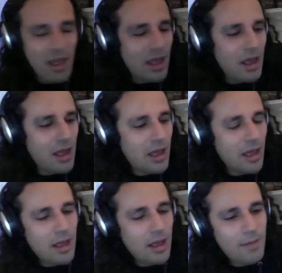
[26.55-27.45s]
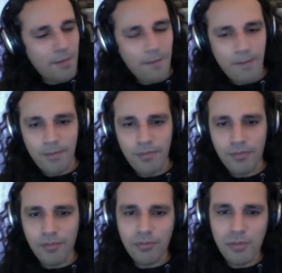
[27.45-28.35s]
Um,
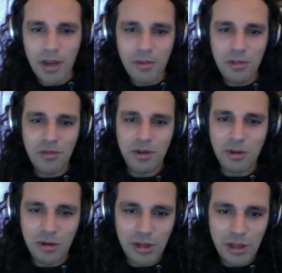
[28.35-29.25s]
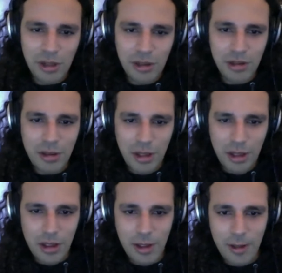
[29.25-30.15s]
my name is Roberto Cortez,
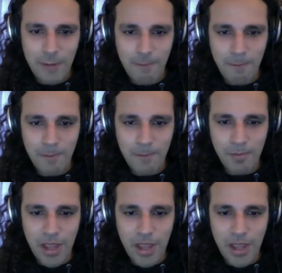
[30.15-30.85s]
um,